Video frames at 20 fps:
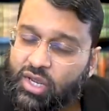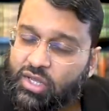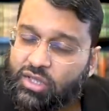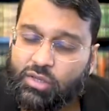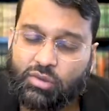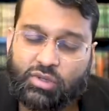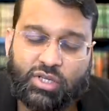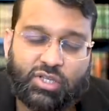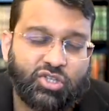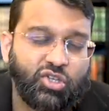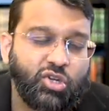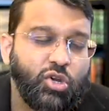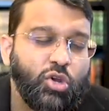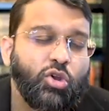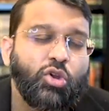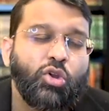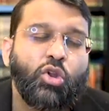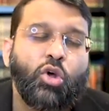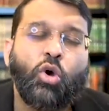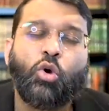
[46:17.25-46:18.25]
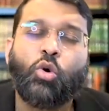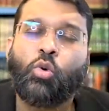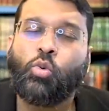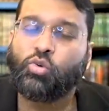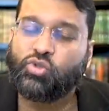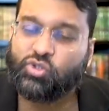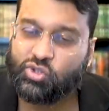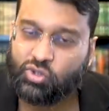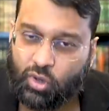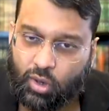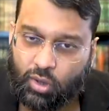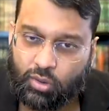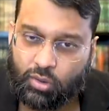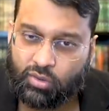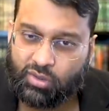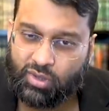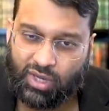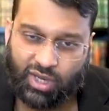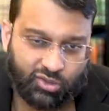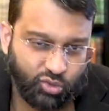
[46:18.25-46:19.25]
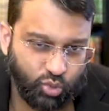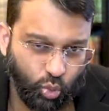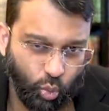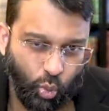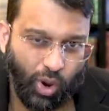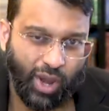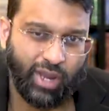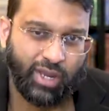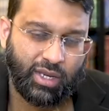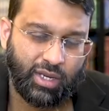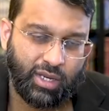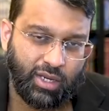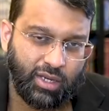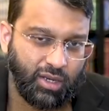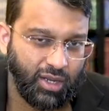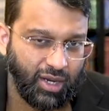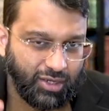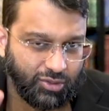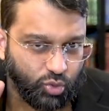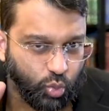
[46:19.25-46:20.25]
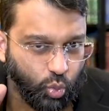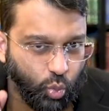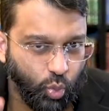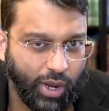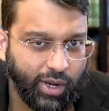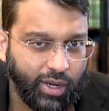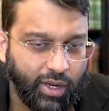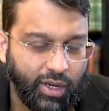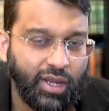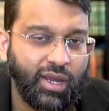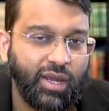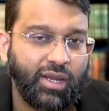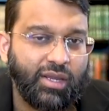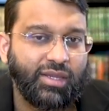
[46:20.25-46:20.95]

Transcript: there is no scholar, not one, not one,